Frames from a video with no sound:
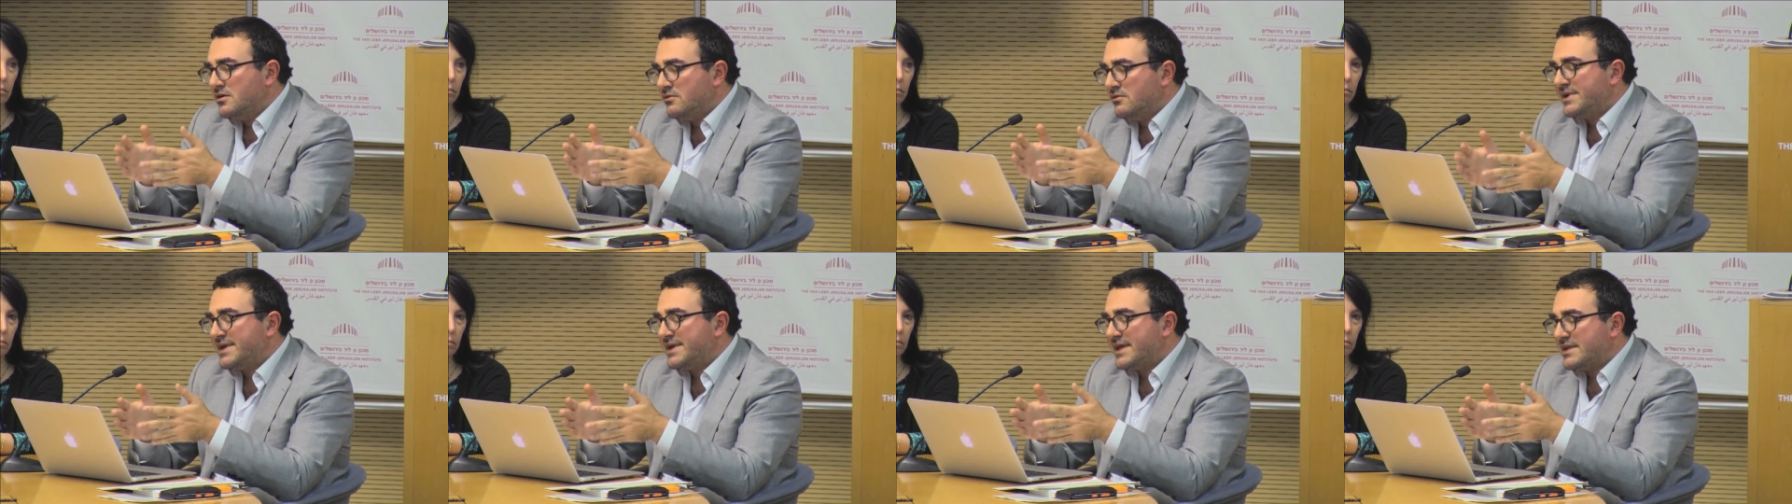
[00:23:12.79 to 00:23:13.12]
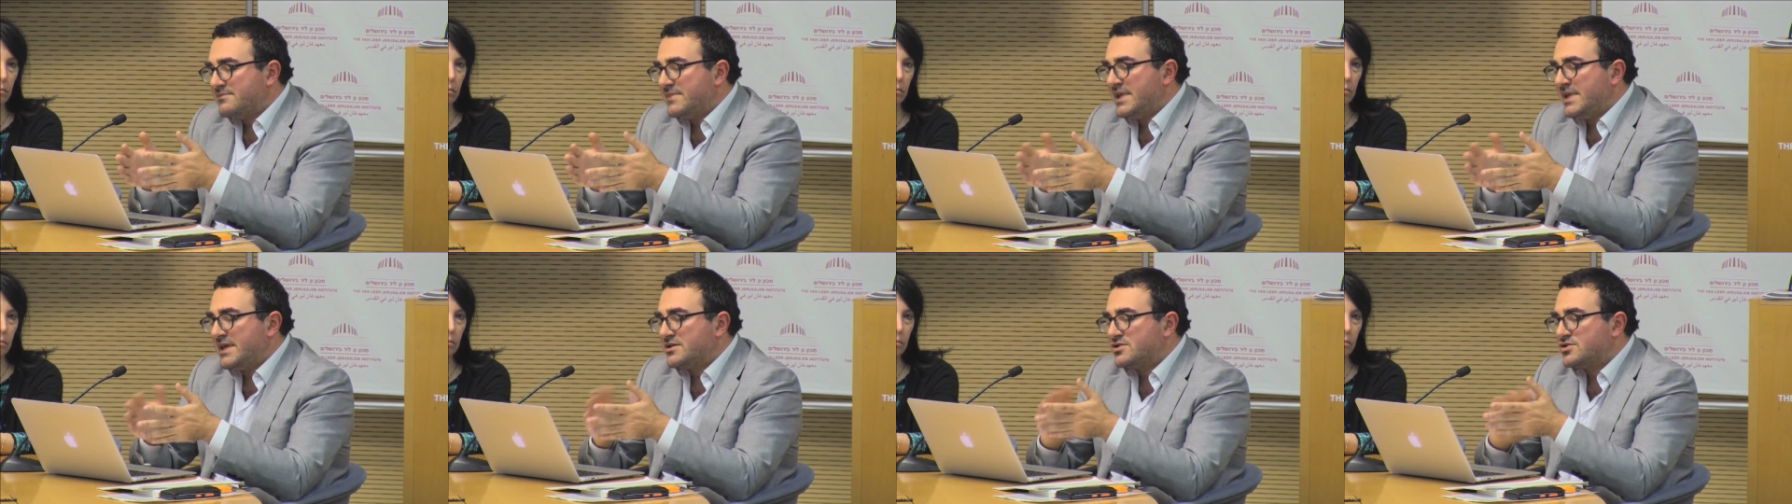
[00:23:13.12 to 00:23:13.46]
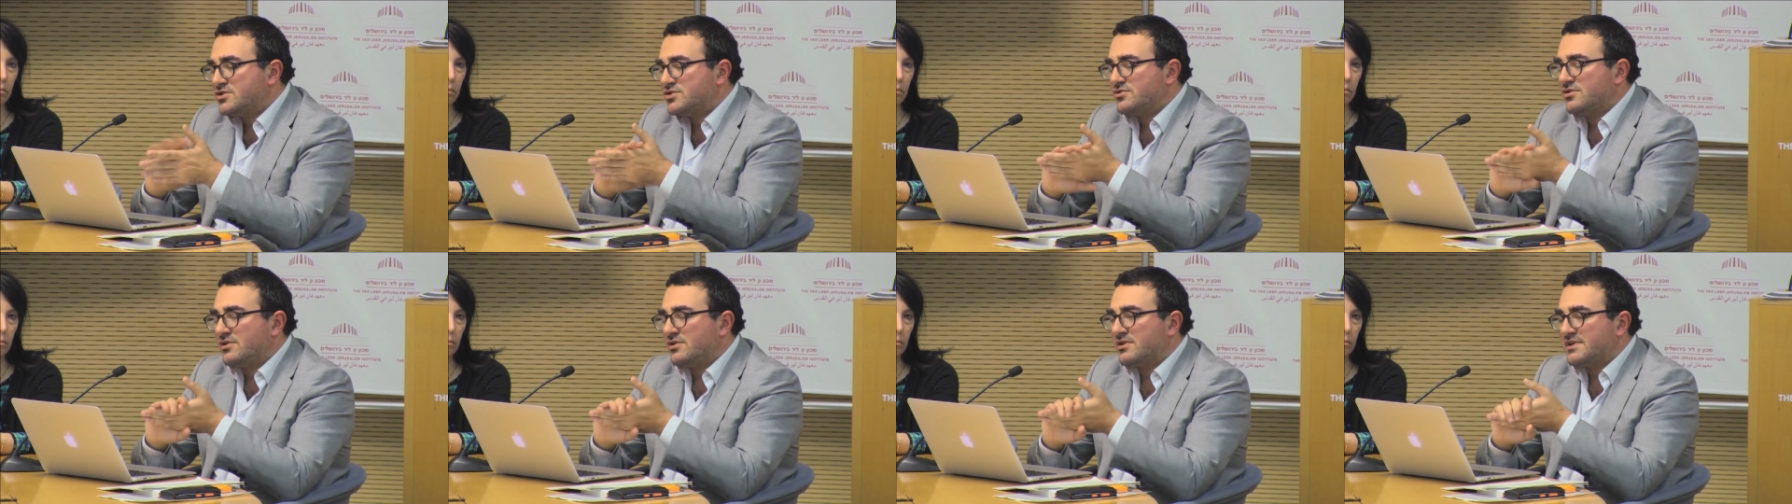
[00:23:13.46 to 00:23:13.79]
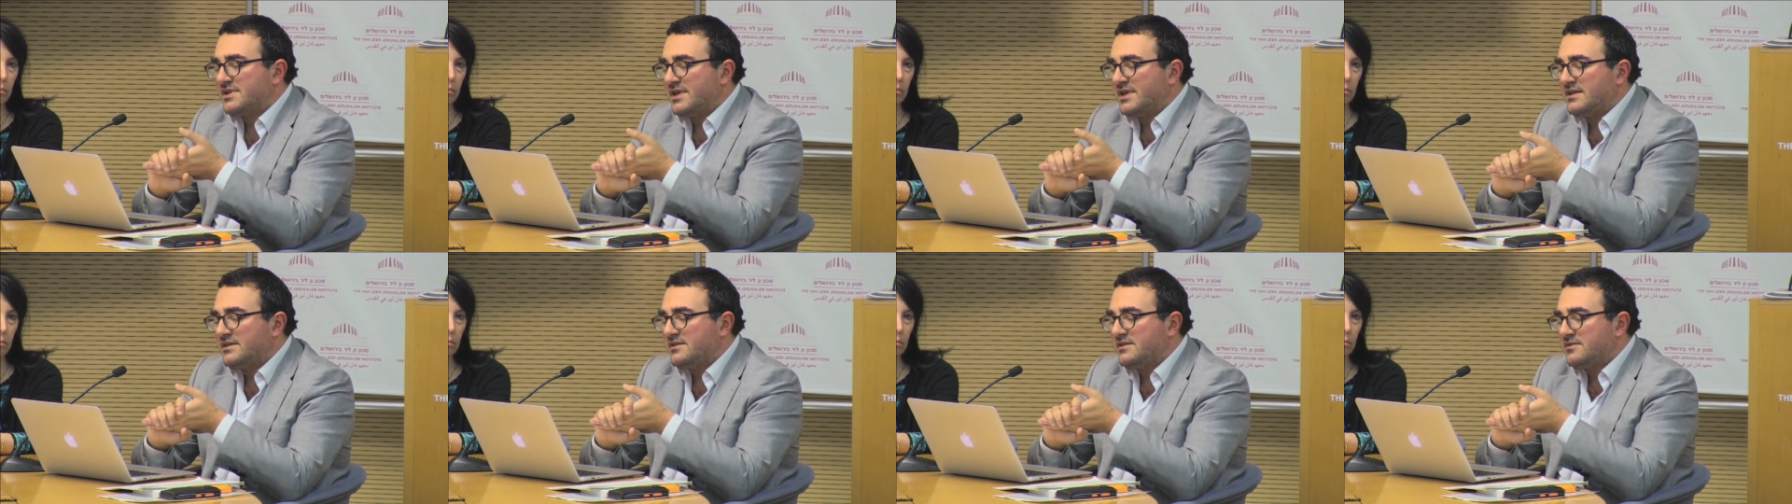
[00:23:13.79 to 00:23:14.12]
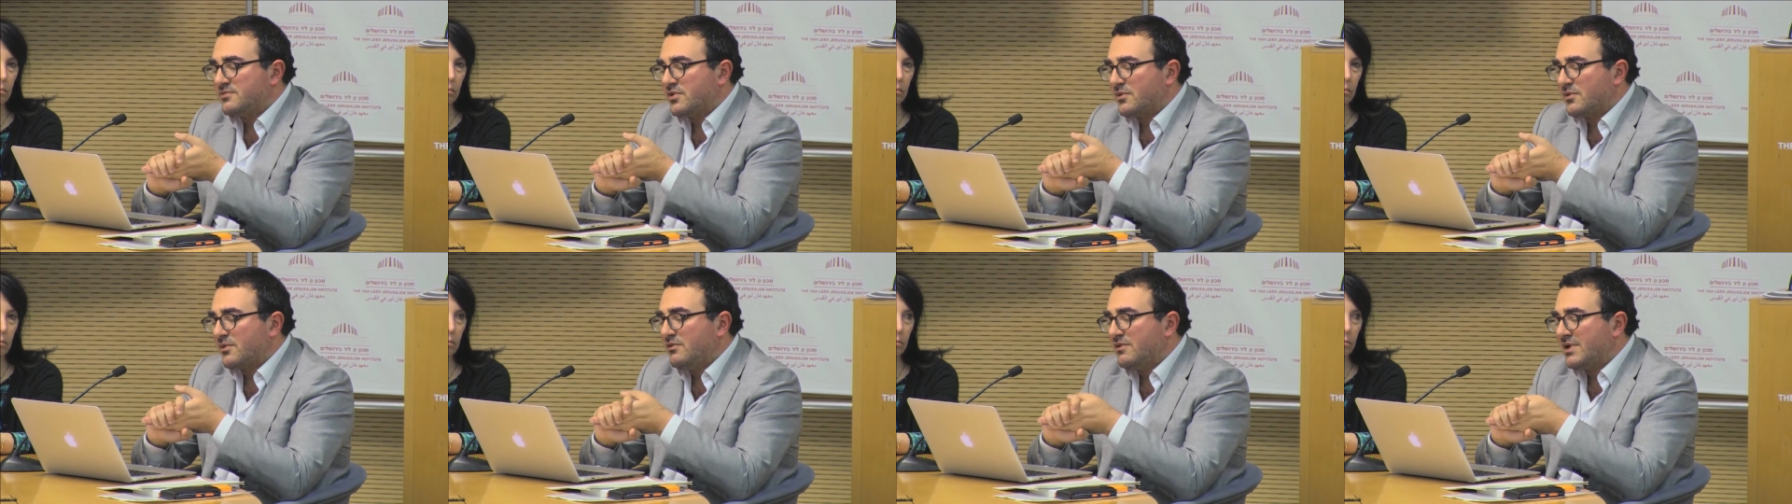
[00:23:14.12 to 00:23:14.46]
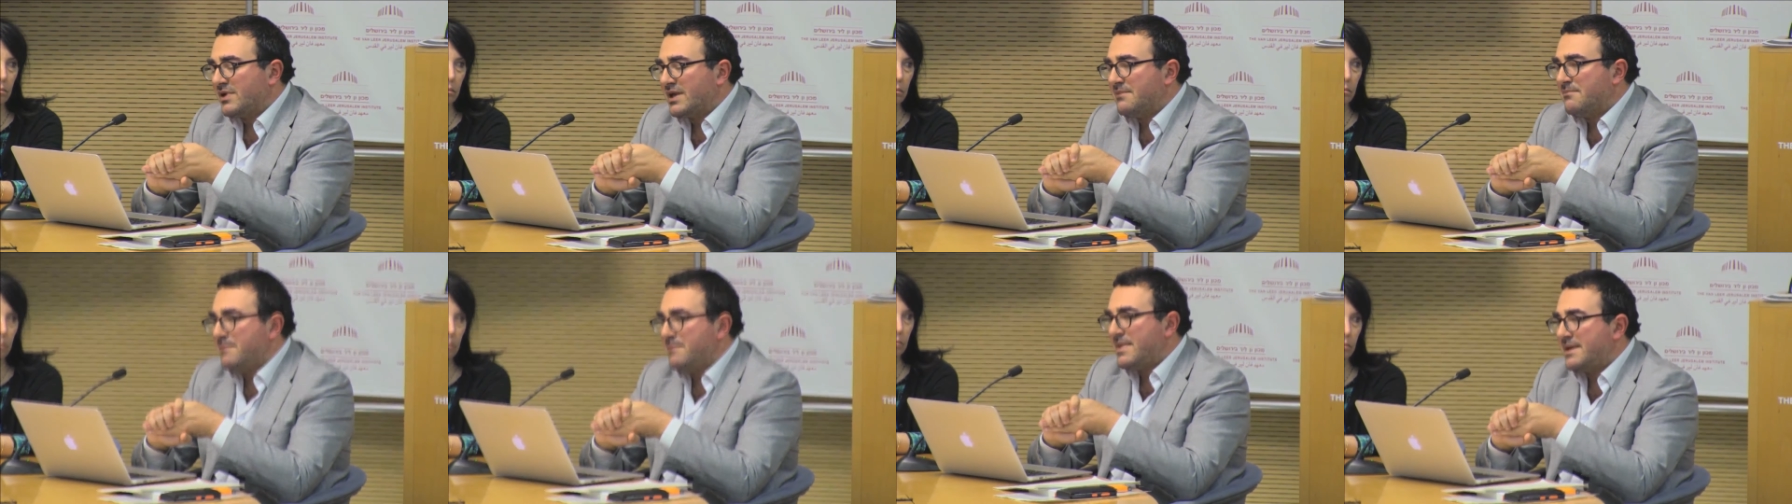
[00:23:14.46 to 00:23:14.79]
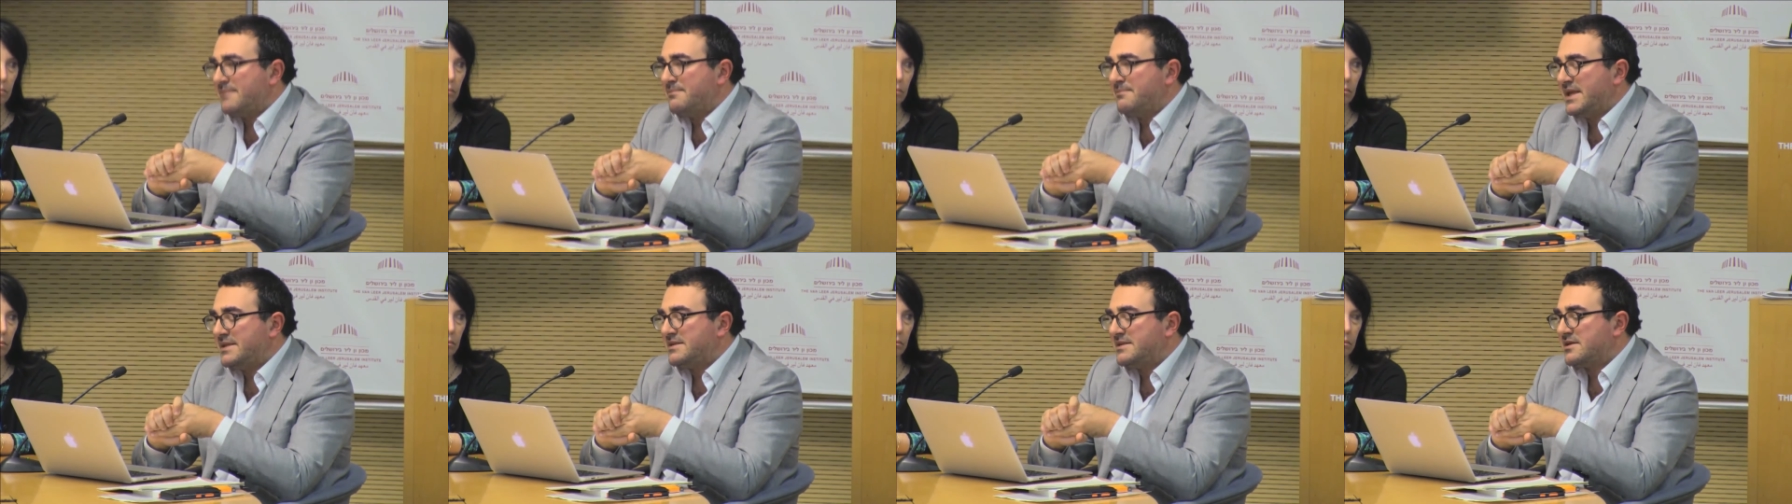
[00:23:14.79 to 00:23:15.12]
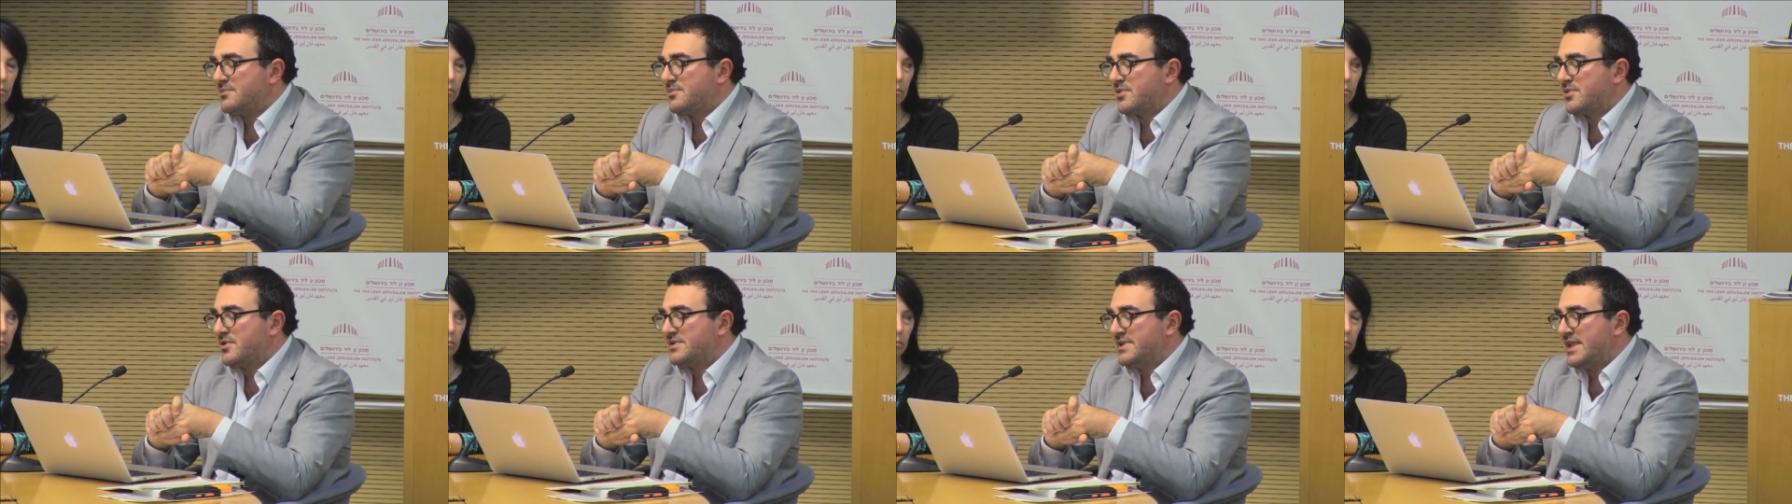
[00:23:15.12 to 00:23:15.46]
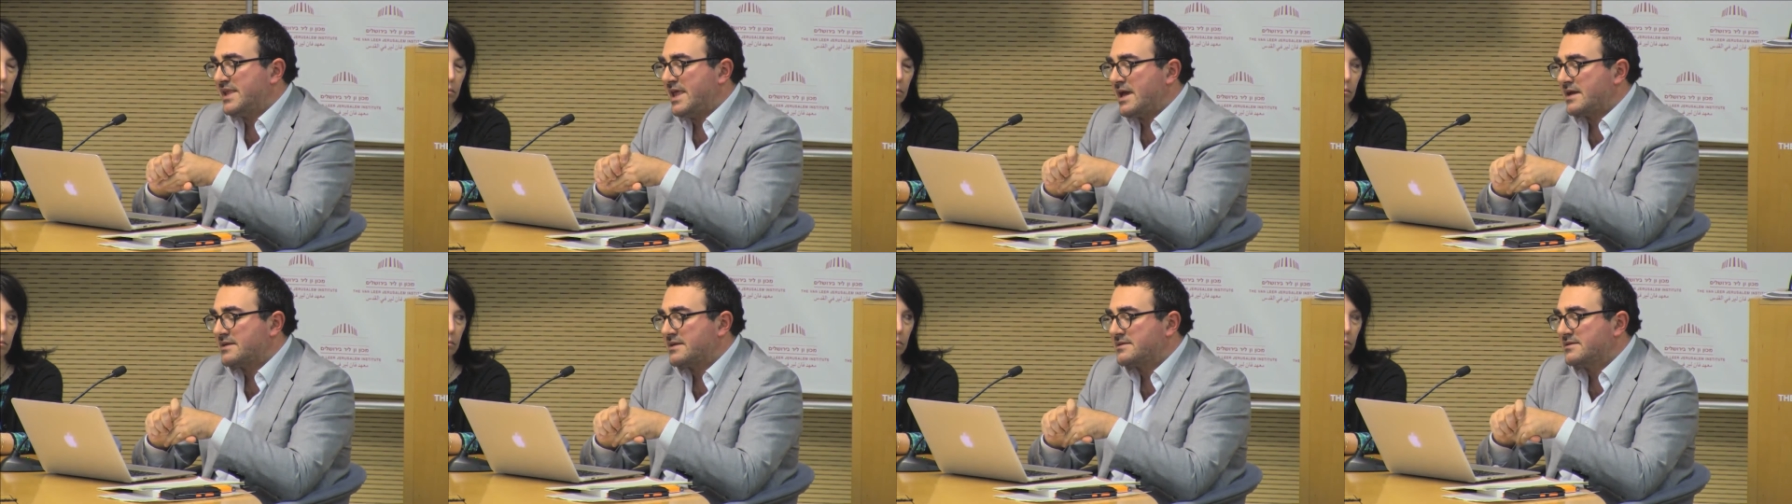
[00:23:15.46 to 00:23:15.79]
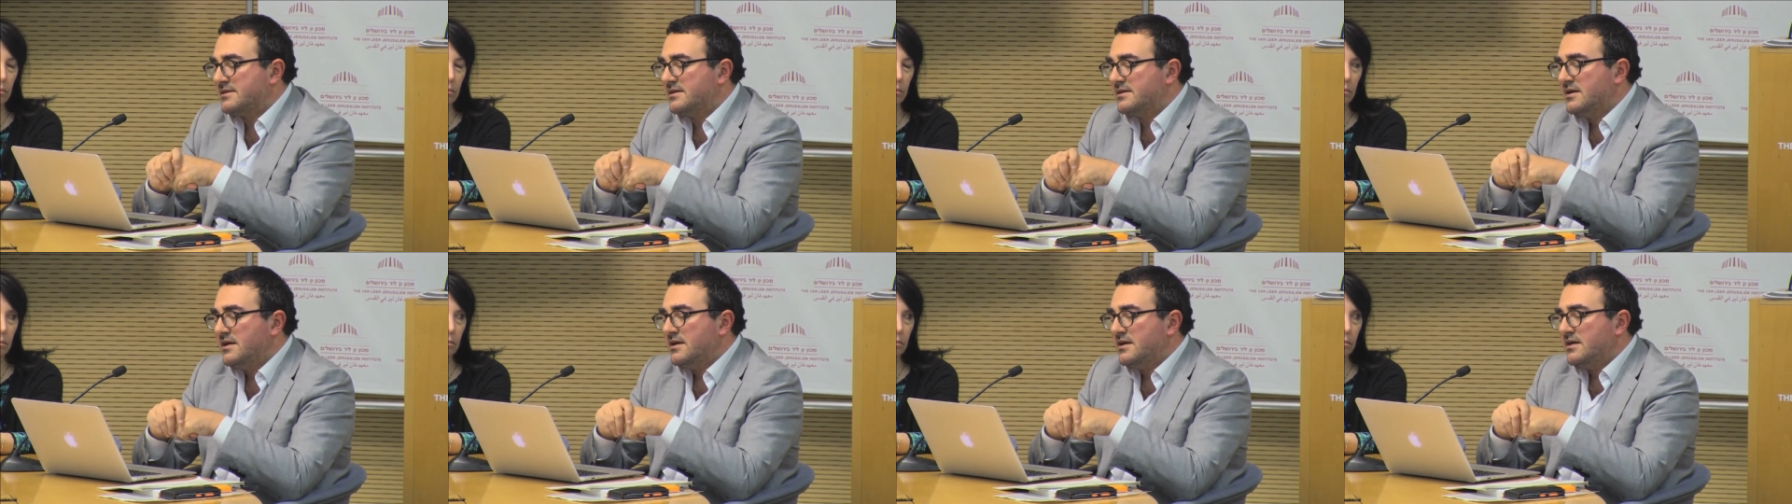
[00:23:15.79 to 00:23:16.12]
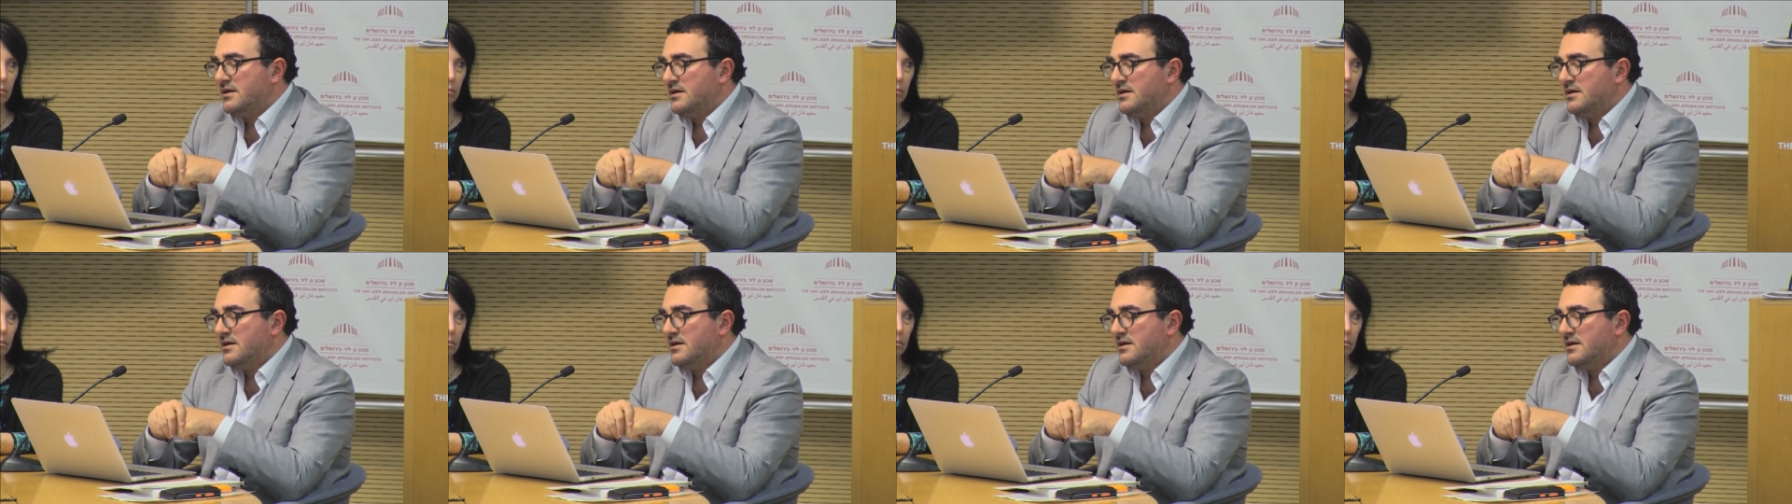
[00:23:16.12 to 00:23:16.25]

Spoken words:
we can make sure that probably we can better protect